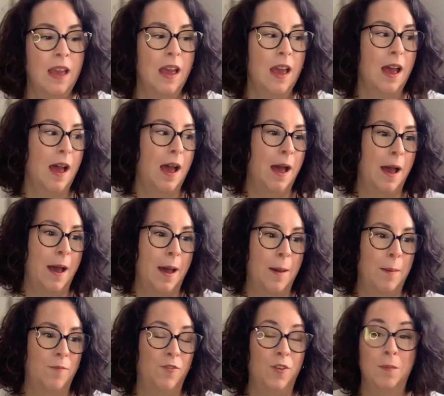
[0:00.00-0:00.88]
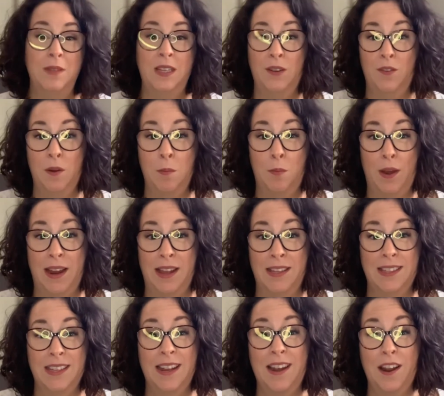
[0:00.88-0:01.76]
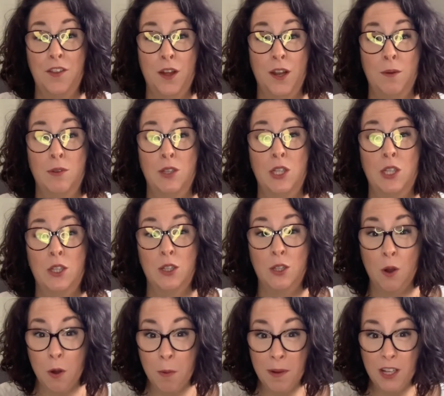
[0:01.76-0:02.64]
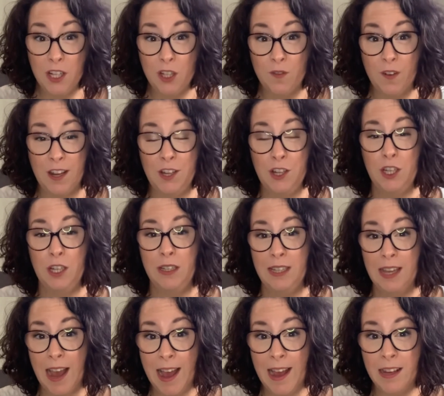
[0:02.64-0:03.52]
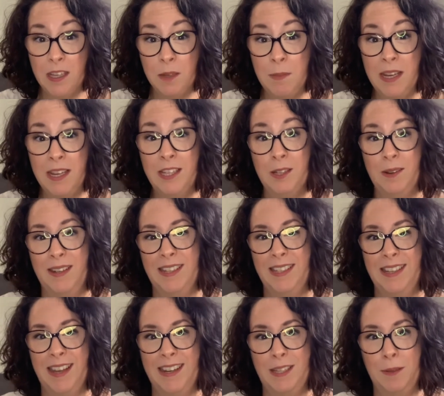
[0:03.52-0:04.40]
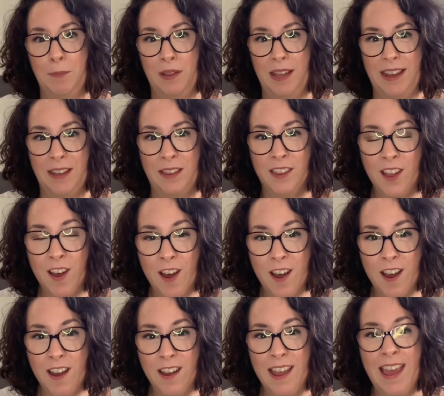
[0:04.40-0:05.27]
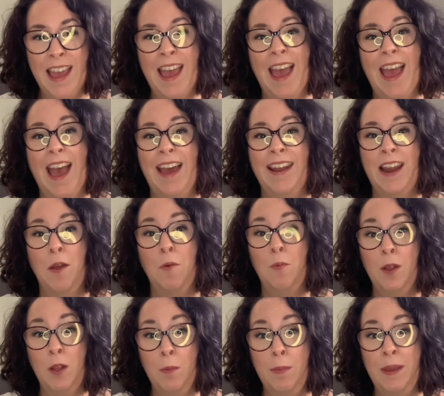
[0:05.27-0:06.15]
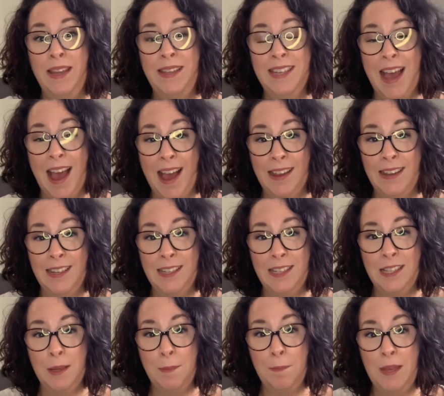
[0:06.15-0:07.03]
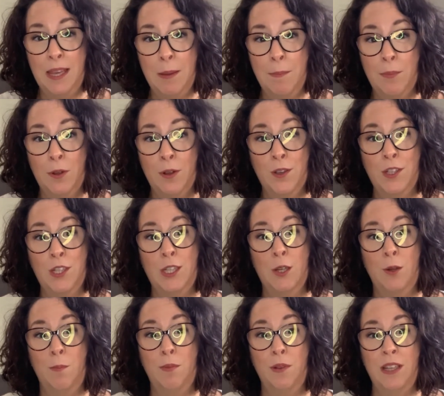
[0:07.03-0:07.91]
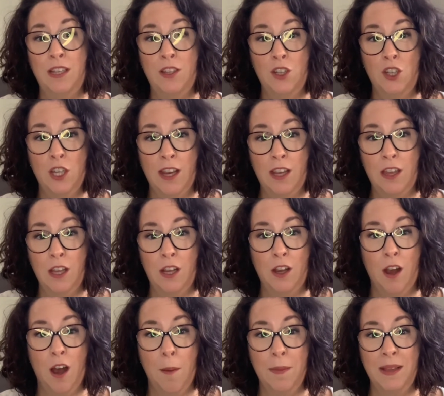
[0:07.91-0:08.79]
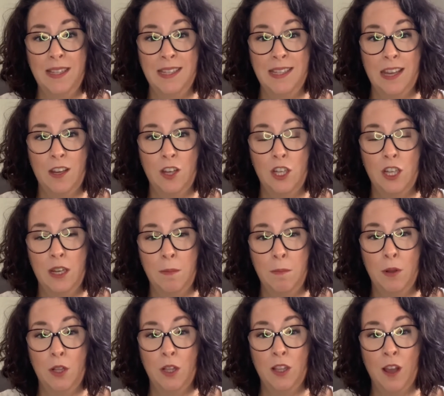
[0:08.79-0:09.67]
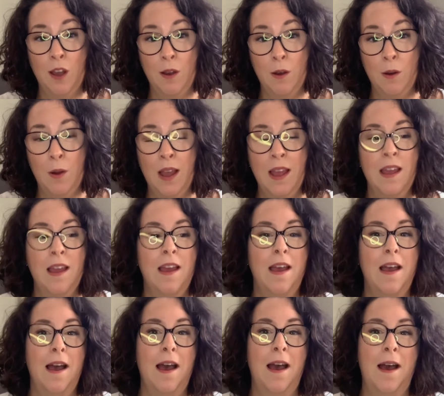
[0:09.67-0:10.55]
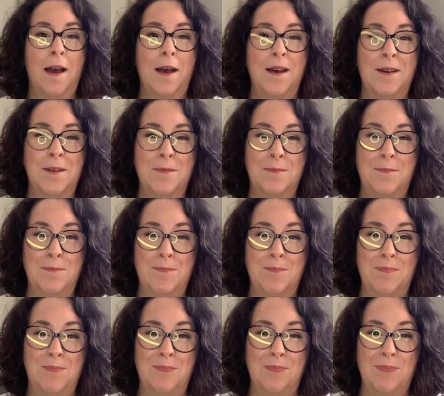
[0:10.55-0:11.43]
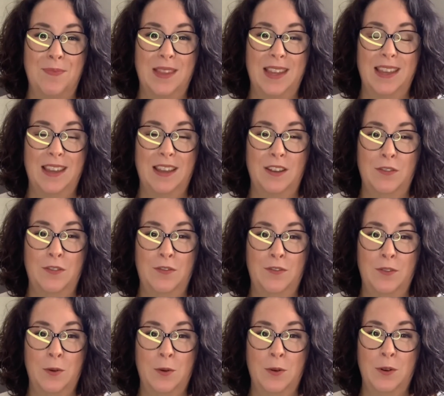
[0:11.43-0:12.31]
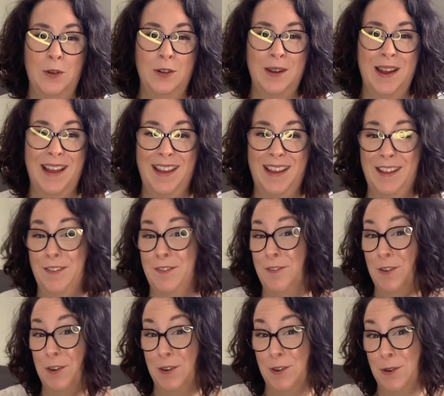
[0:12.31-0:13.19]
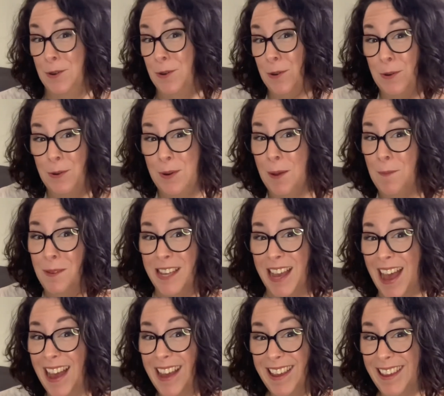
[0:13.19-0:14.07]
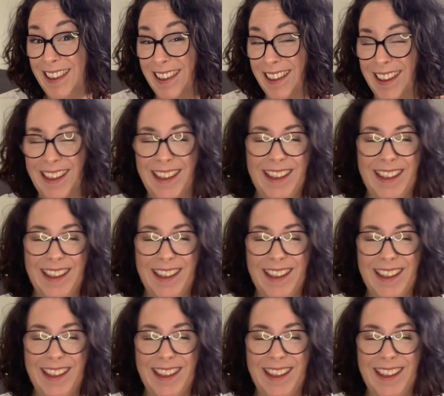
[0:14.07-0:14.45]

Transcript: um, from different brands. And I thought it was so much fun. She tagged me, so I decided to play along. And I will be tagging some people, so please check the comment section below um, for, uh, for who I'm tagging.